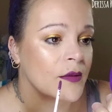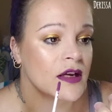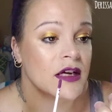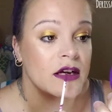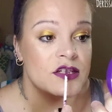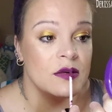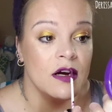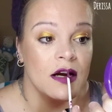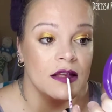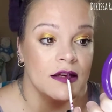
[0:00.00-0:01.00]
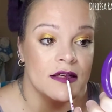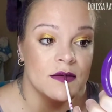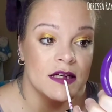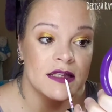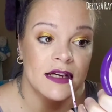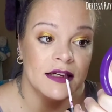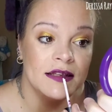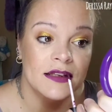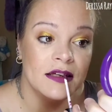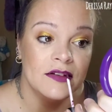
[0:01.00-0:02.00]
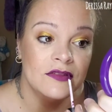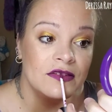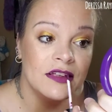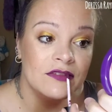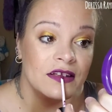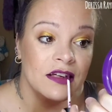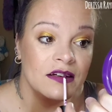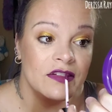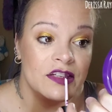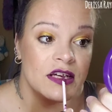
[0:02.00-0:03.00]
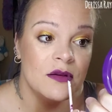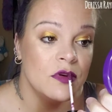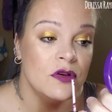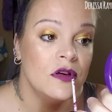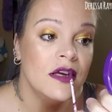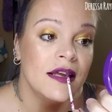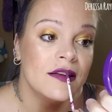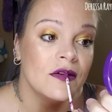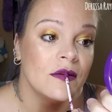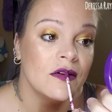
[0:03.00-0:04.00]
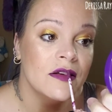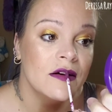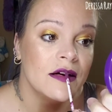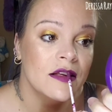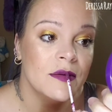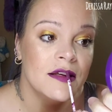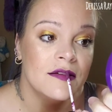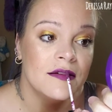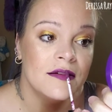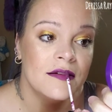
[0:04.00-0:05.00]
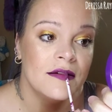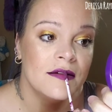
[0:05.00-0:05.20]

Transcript: And I'm not talking shit about Kylie Cosmetics. I love, love, love the shade Moon. It's my holy grail lippies.